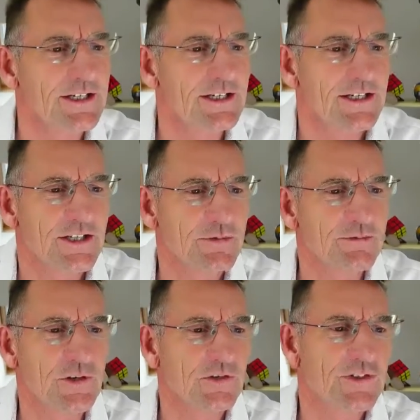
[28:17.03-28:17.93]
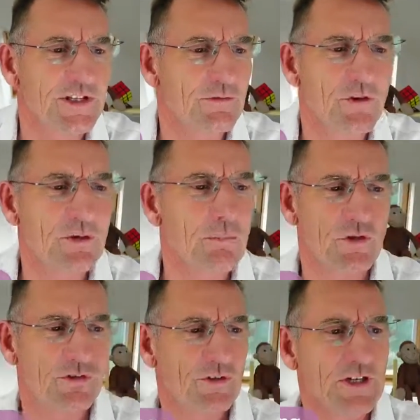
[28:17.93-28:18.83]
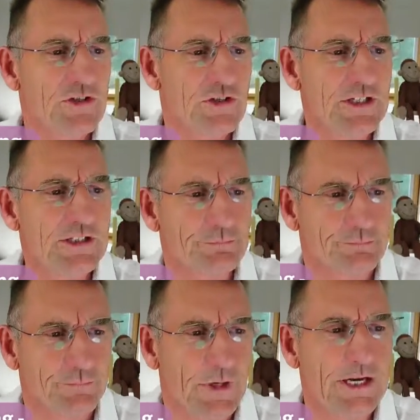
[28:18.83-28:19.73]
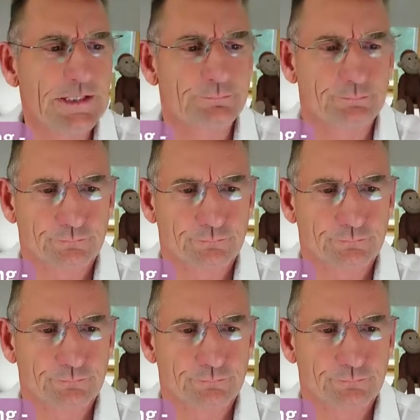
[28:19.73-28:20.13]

listen, folks, thank you very much for listening. That's